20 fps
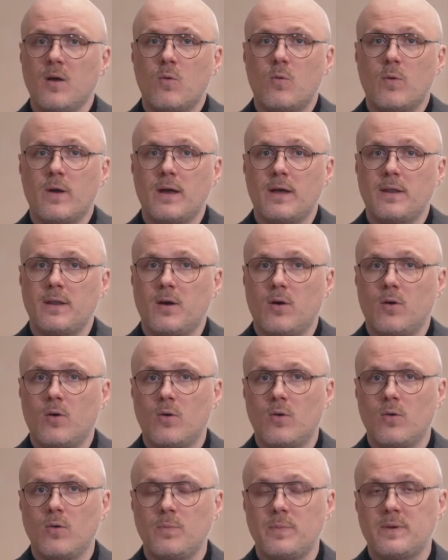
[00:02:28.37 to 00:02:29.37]
where
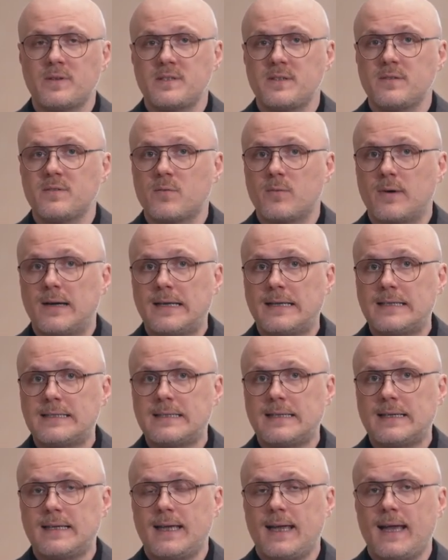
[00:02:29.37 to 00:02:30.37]
all perceived
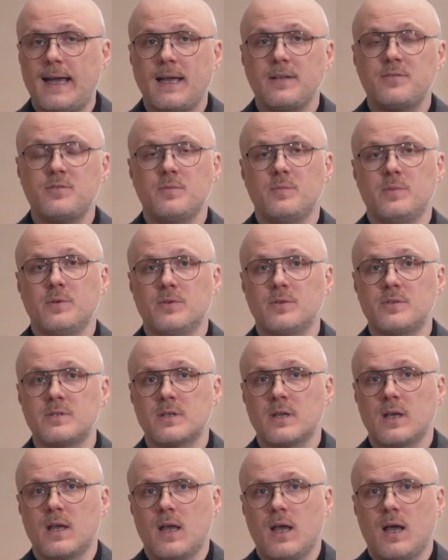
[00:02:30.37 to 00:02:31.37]
quality
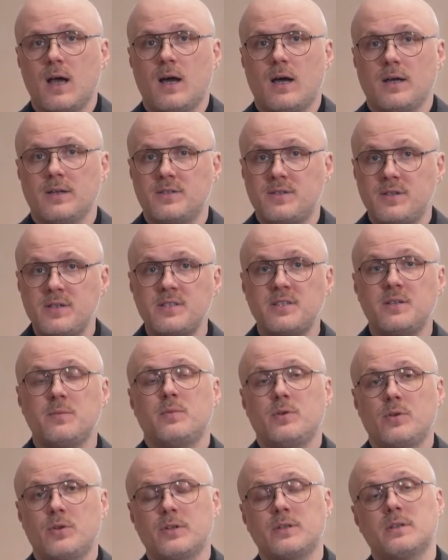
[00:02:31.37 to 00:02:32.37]
attributes are
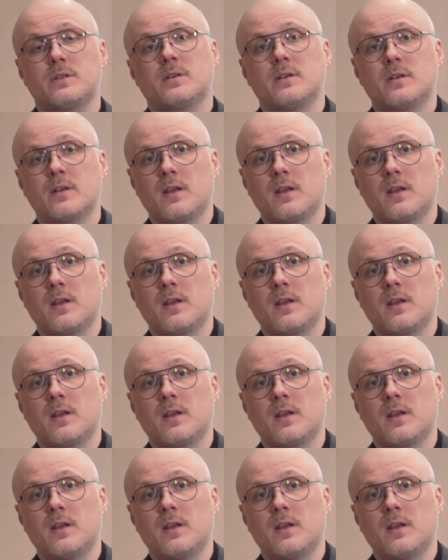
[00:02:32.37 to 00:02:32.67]
distributed